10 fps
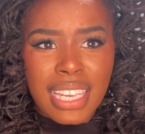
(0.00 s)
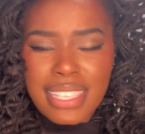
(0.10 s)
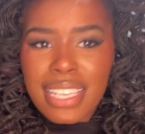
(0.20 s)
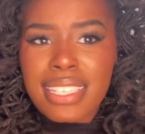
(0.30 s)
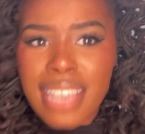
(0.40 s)

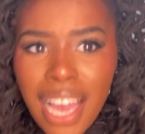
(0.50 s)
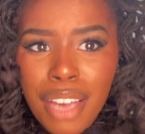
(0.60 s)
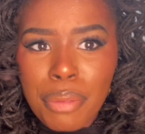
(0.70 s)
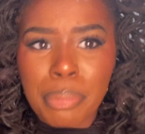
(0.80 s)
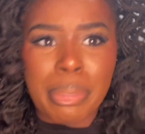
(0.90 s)
Is this
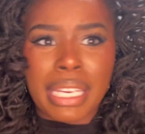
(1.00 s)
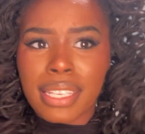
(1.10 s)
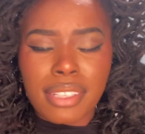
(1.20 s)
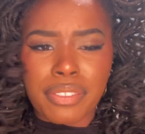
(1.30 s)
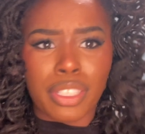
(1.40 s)
not
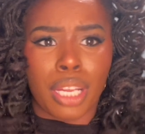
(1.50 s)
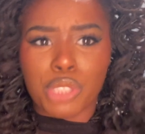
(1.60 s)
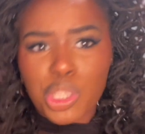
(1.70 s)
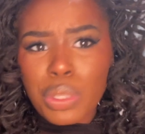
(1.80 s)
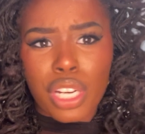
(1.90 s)
big,
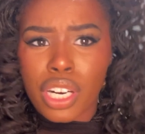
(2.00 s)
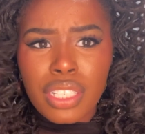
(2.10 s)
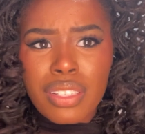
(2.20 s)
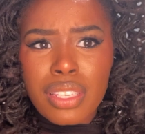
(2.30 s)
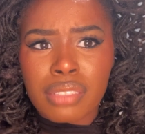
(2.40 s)
voluptuous
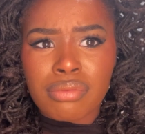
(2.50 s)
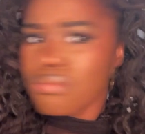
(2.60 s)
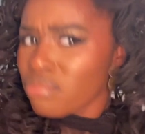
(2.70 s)
curls?